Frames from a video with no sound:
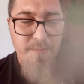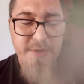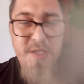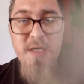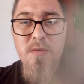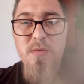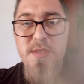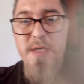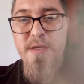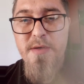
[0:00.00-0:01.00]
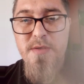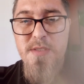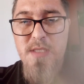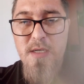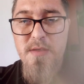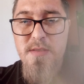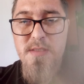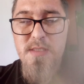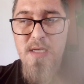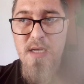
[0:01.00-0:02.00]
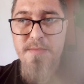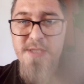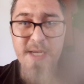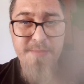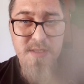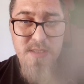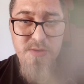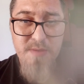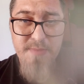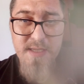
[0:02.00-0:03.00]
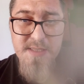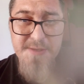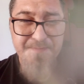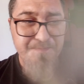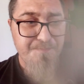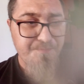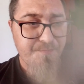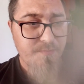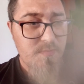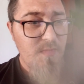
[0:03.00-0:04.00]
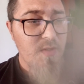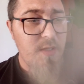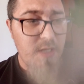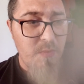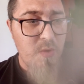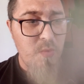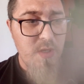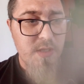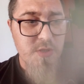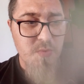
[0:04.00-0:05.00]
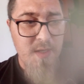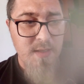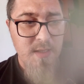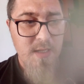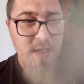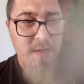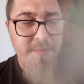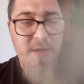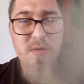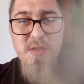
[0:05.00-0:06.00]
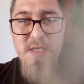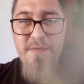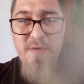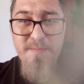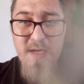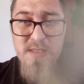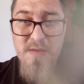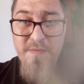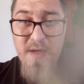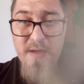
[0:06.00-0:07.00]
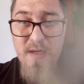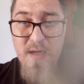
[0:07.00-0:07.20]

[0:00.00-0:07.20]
but you can also use those segmented swim baits. they will work as well, because if your bass are fired